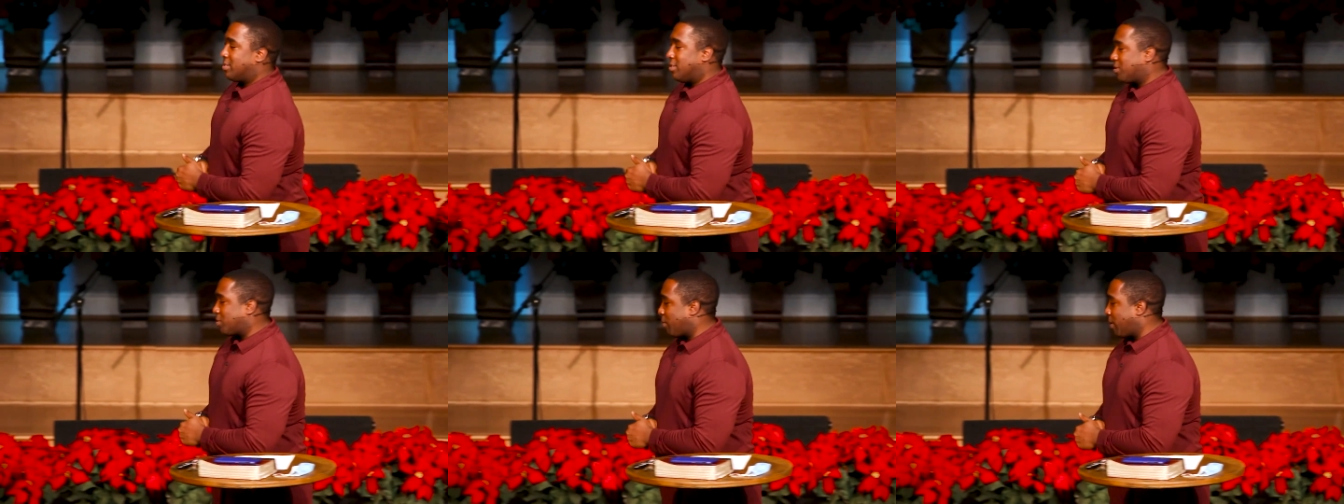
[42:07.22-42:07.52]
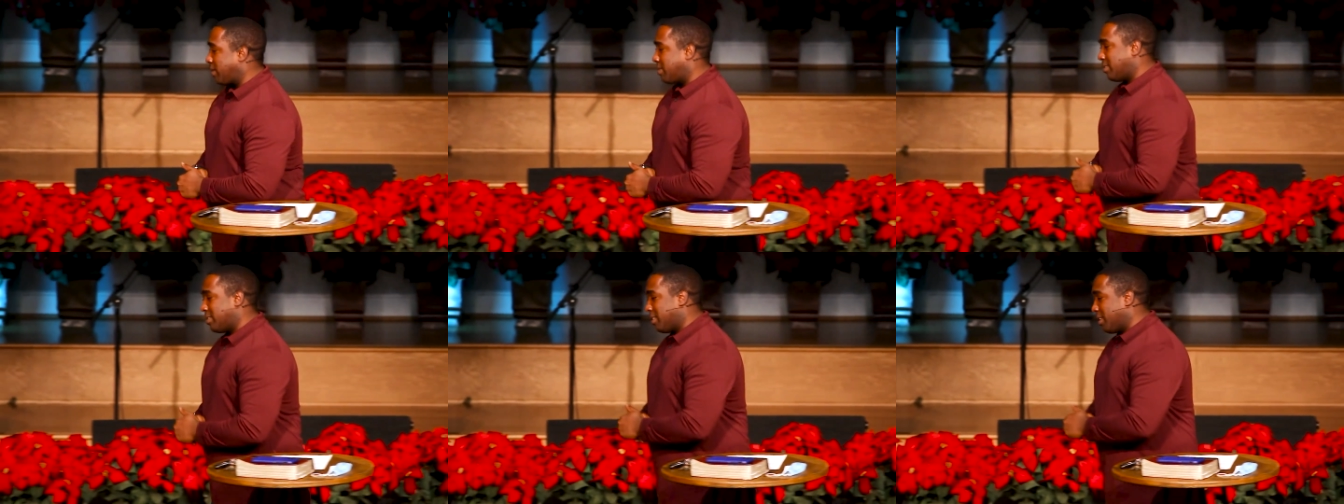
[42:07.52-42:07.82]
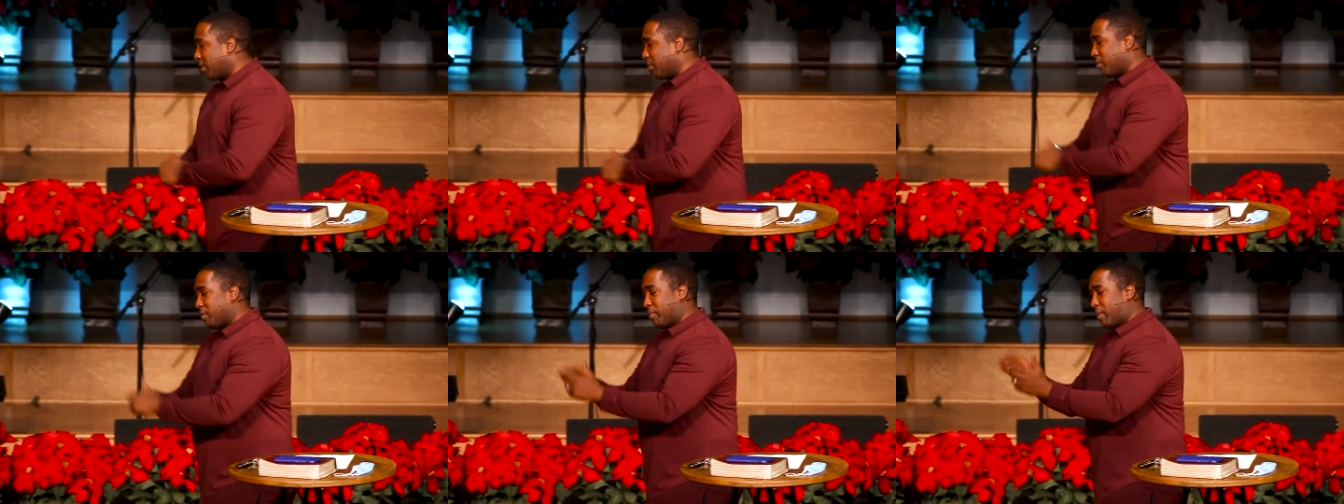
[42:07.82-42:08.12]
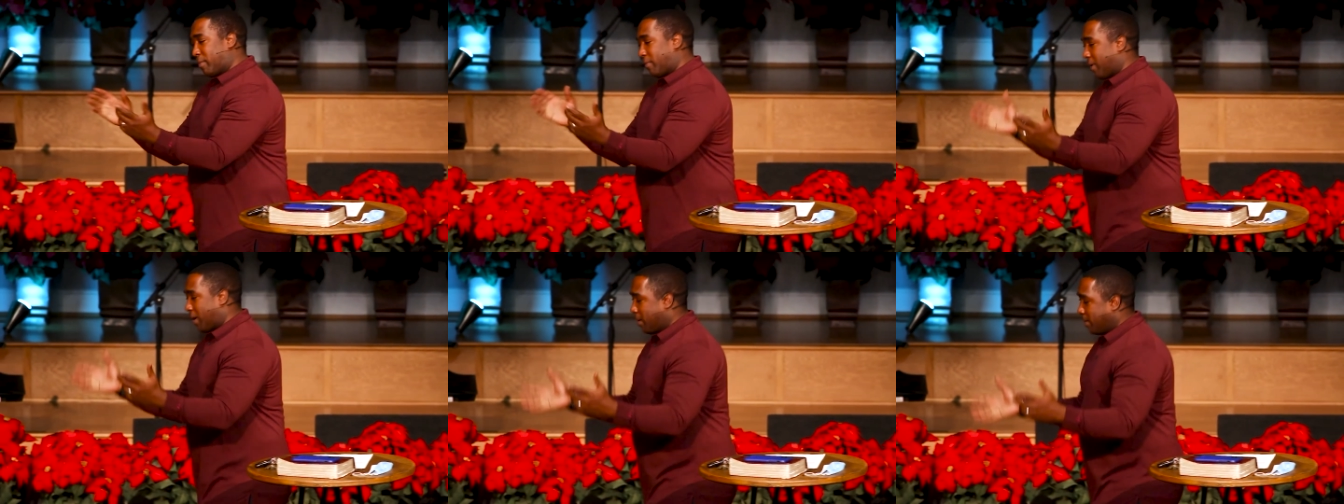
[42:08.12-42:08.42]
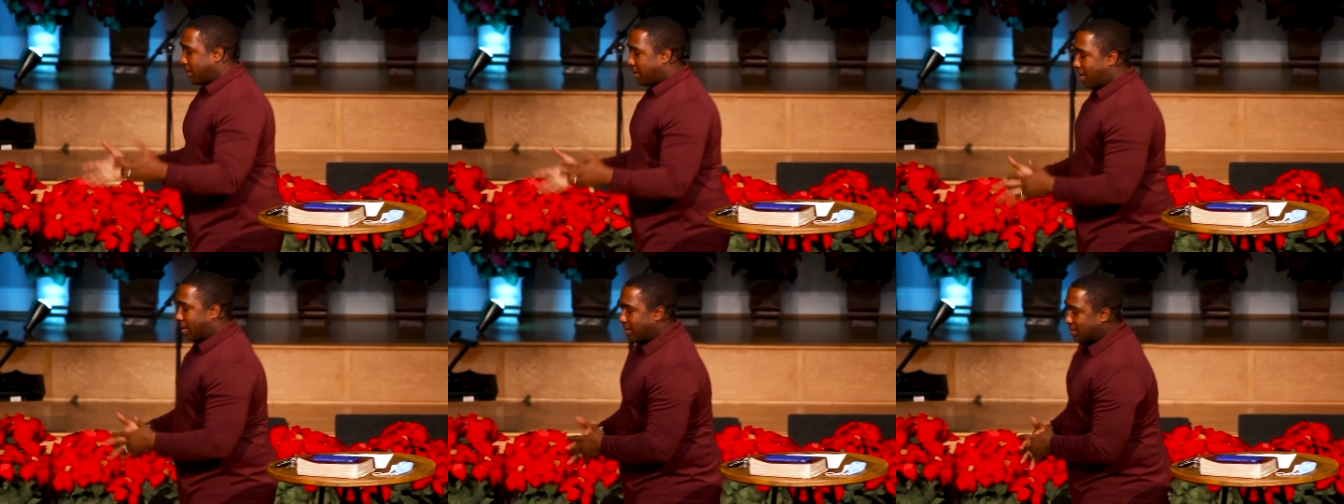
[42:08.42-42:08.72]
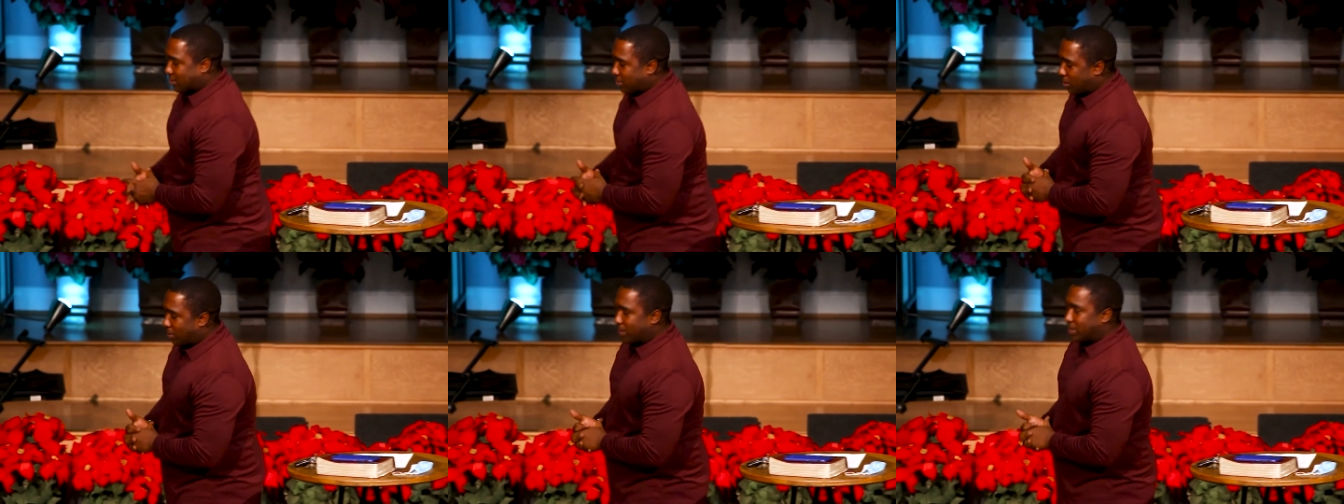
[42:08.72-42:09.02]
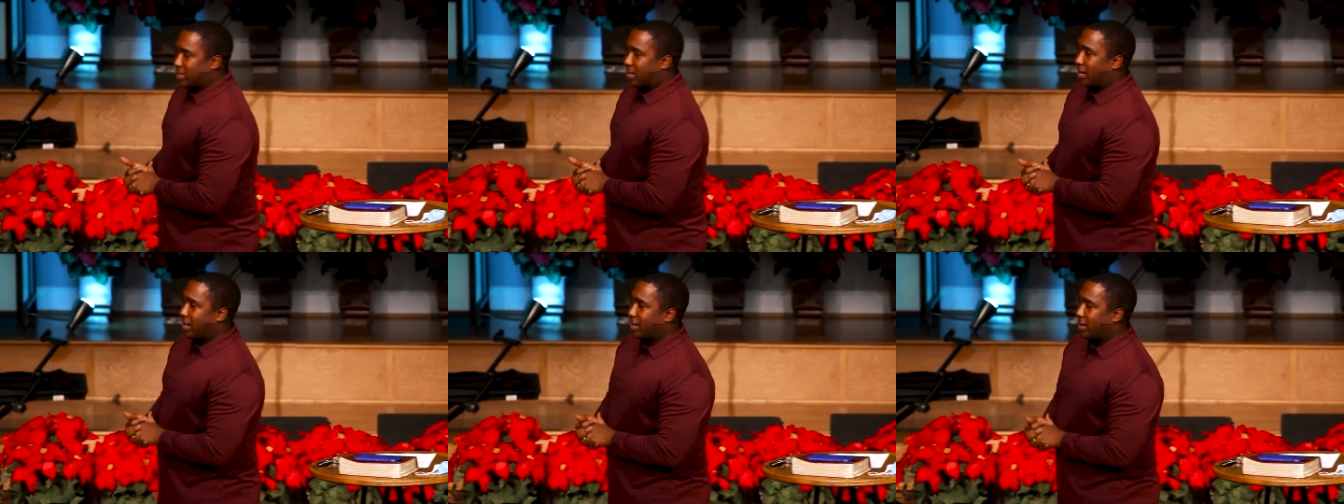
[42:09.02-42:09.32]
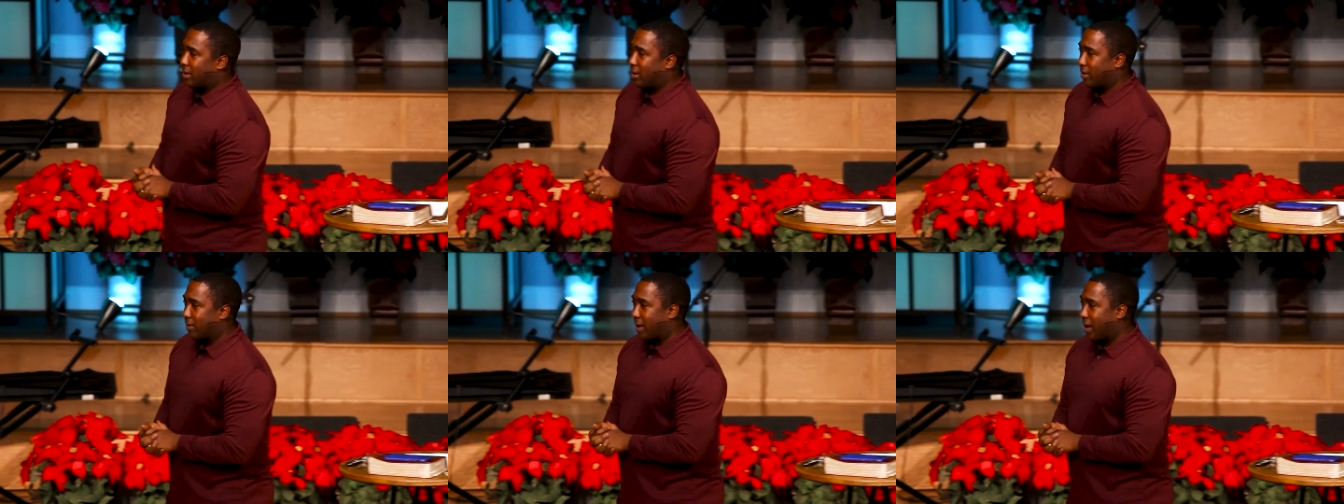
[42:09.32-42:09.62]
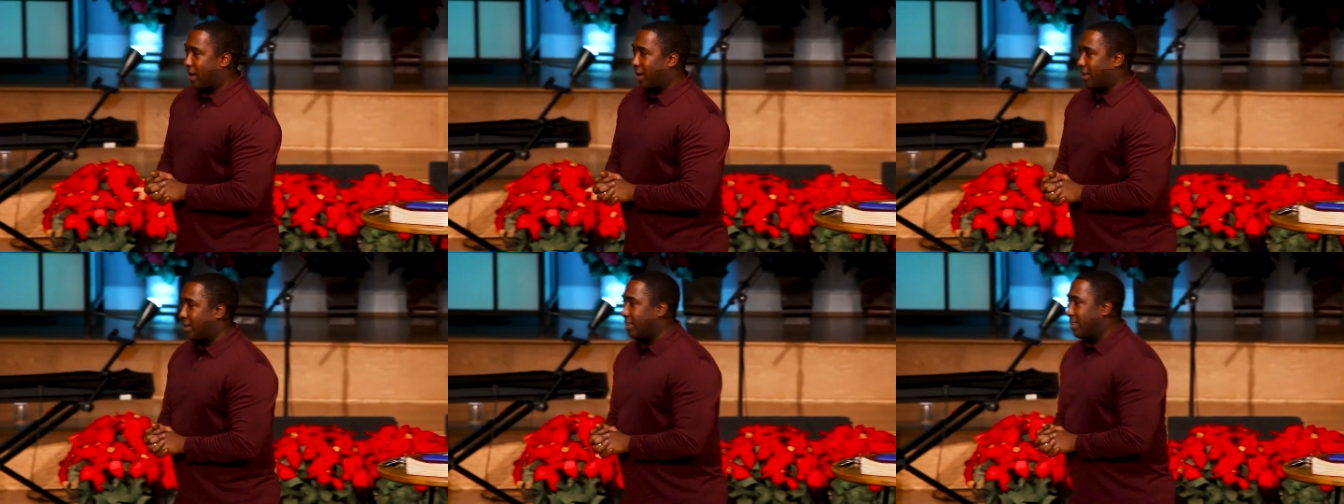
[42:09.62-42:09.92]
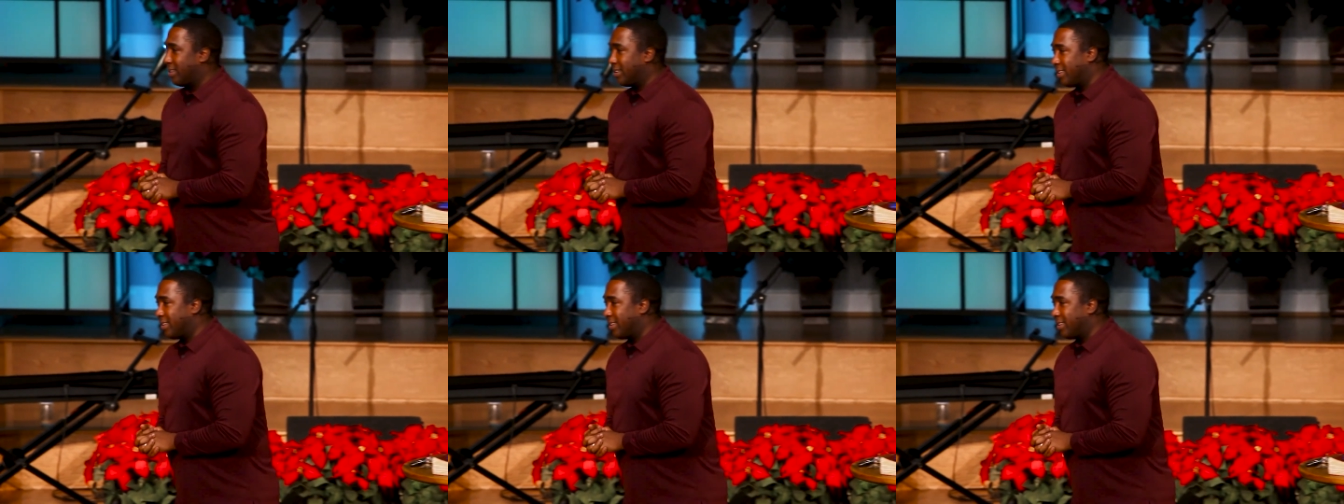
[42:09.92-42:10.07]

the situation dealing with my family, that it's going to be taken care of, God.